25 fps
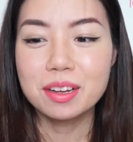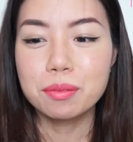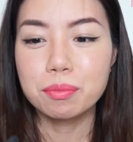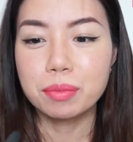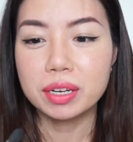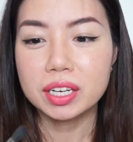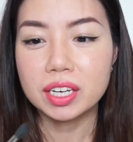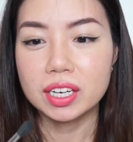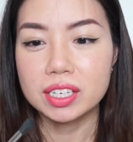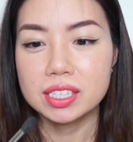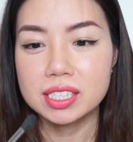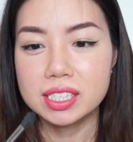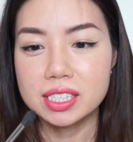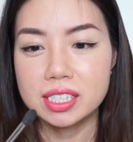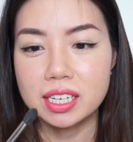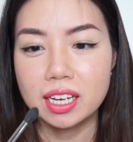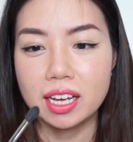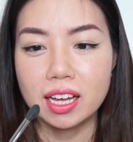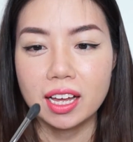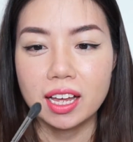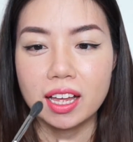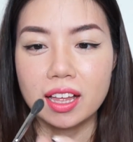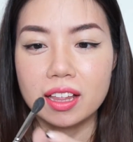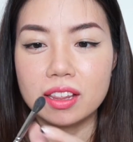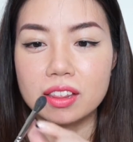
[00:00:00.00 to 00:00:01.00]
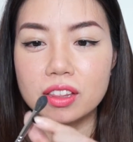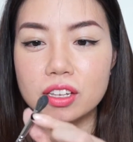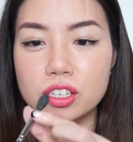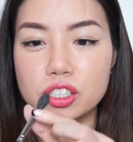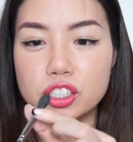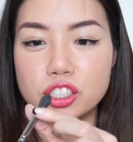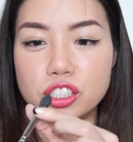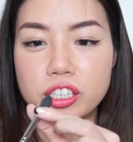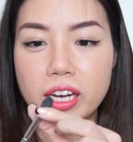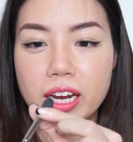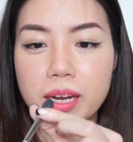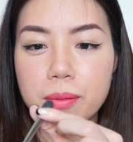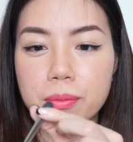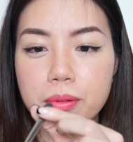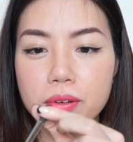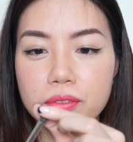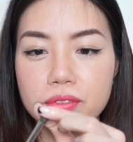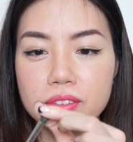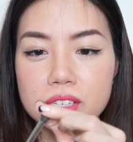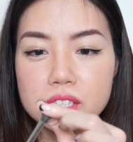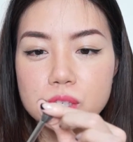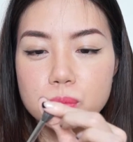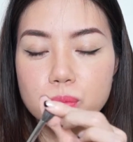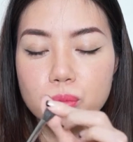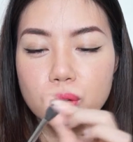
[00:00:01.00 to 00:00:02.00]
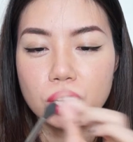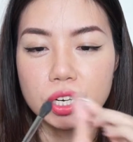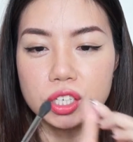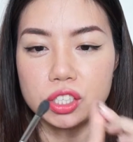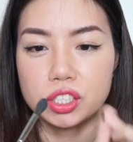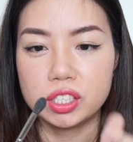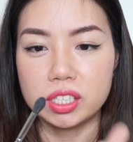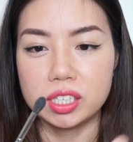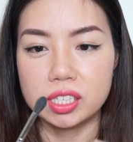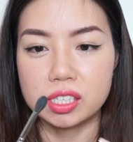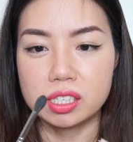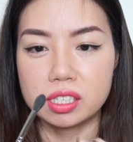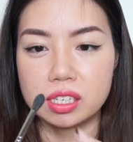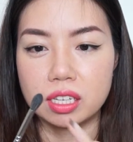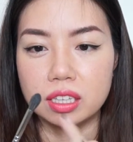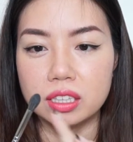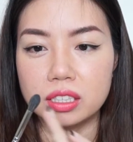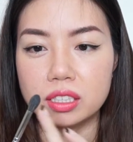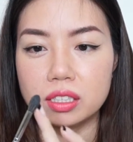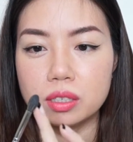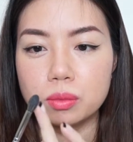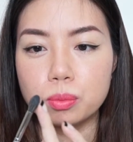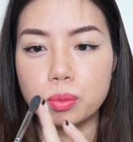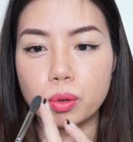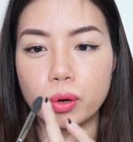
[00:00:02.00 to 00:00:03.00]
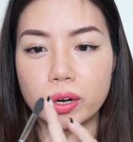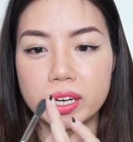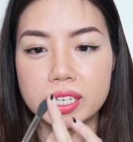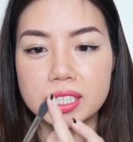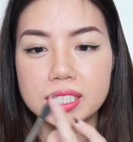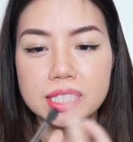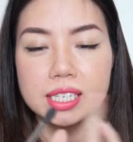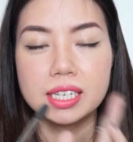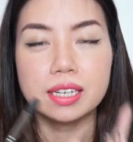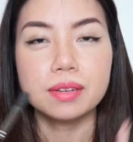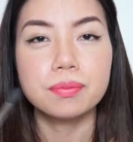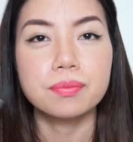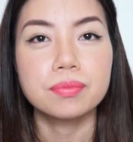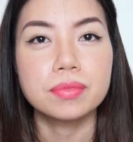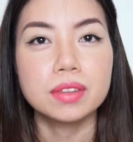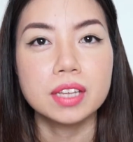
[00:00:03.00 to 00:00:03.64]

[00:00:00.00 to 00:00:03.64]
because the shape of this brush is a little pointy,